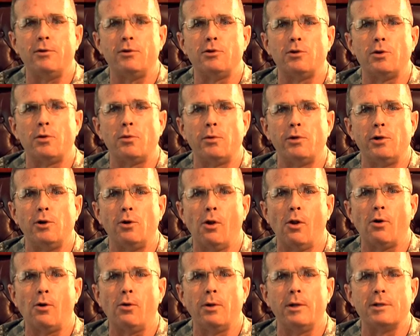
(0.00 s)
issue through your
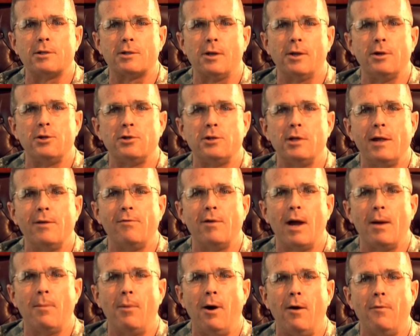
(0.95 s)
local installation
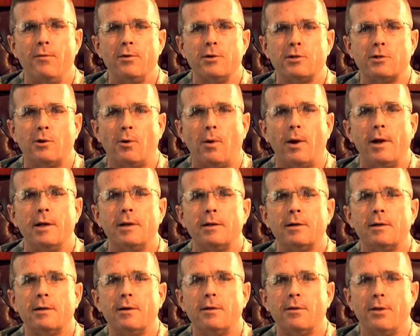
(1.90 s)
AFAB office, great,
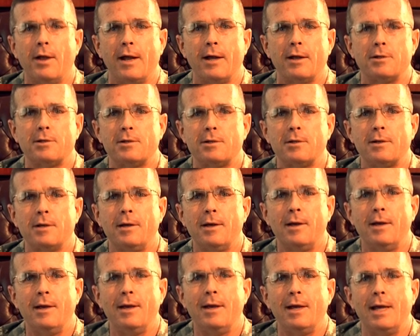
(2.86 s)
thanks.
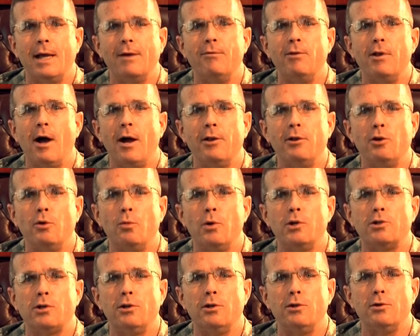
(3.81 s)
If not and you
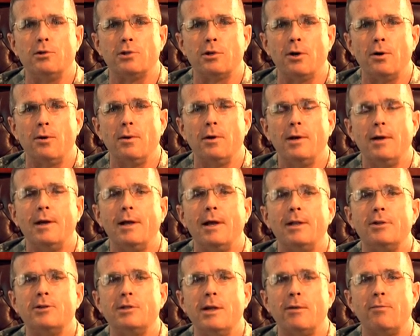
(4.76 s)
wish to do so,
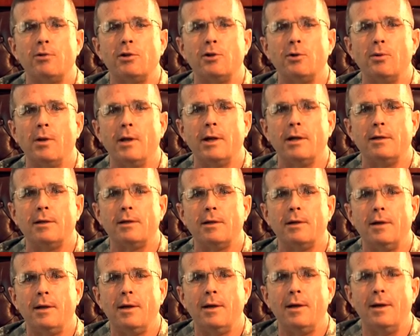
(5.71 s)
it's never too late.
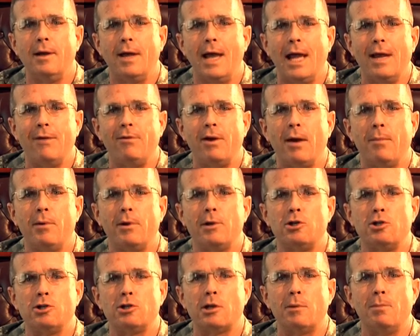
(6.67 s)
AFAB
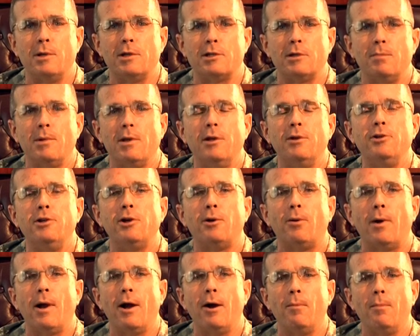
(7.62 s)
issues can be submitted
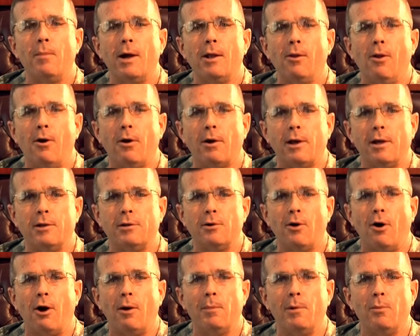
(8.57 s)
year-round by logging into
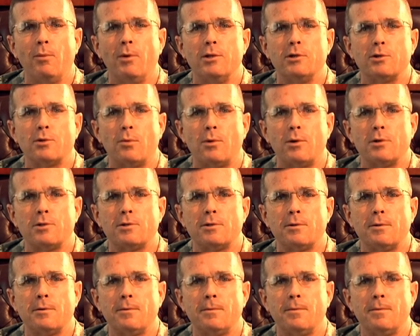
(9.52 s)
Army OneSource.